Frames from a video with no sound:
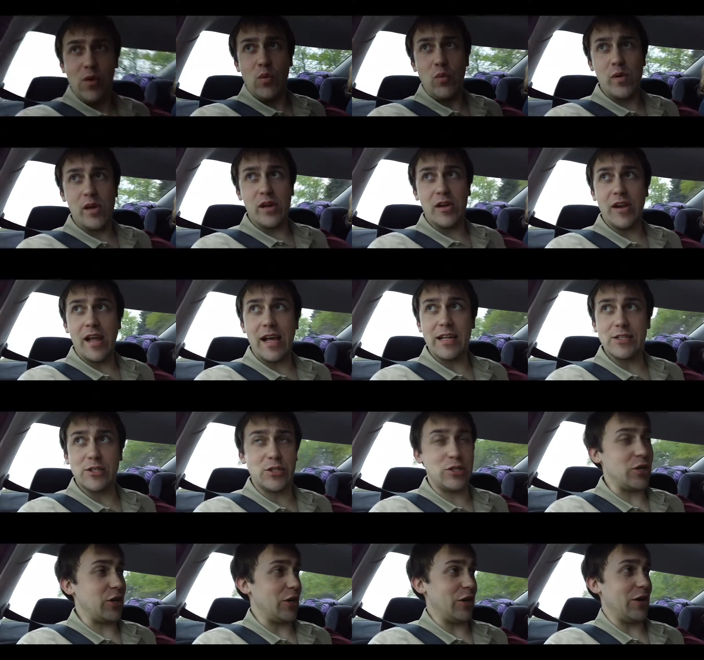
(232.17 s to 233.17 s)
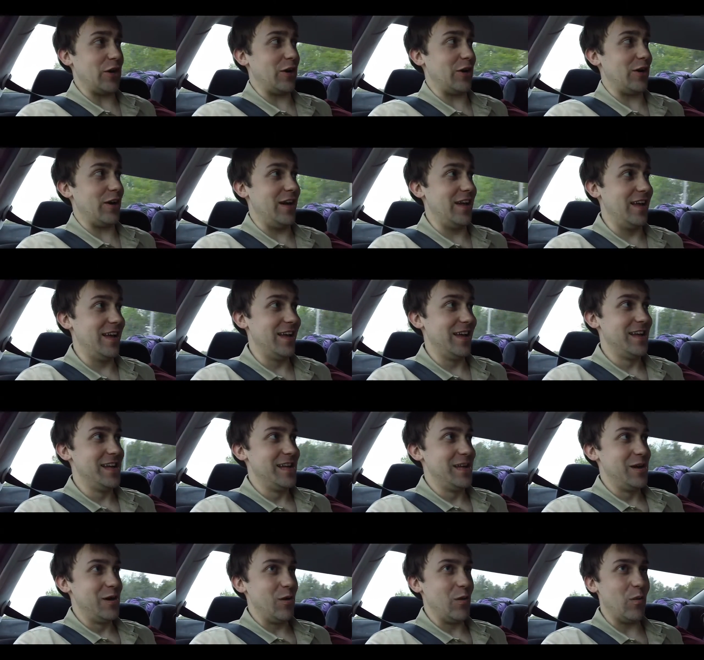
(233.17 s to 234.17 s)
We are not sure
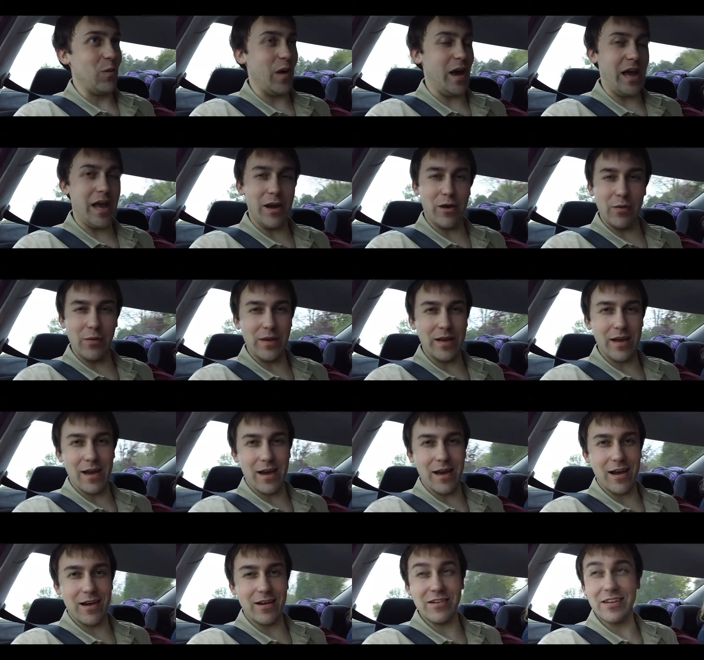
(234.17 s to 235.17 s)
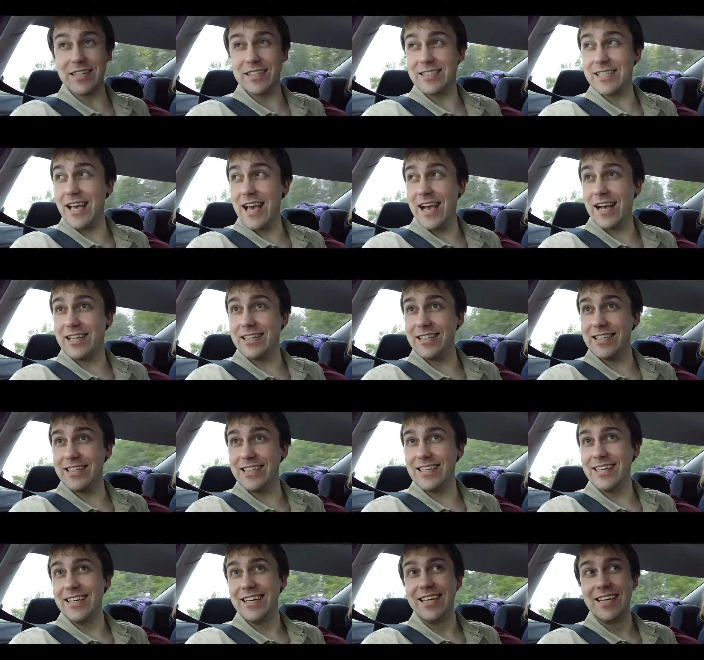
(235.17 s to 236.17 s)
where we are
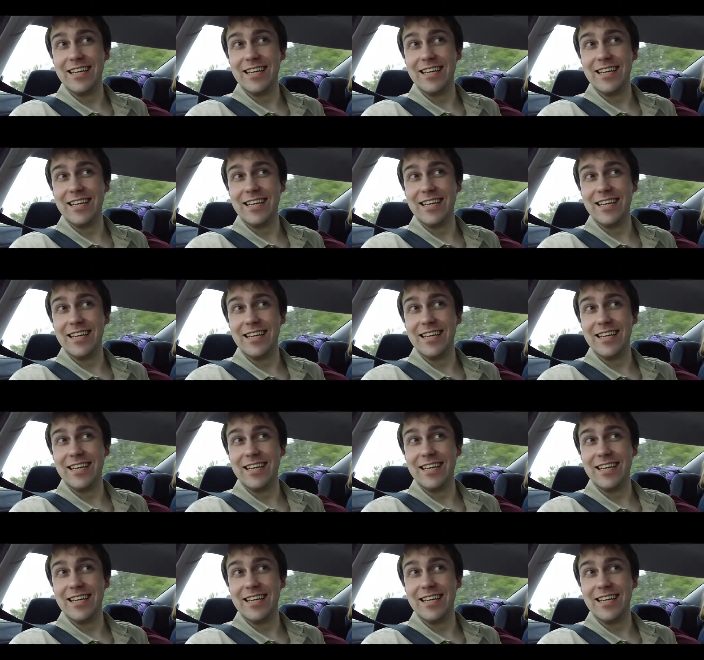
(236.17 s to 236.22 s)
exactly.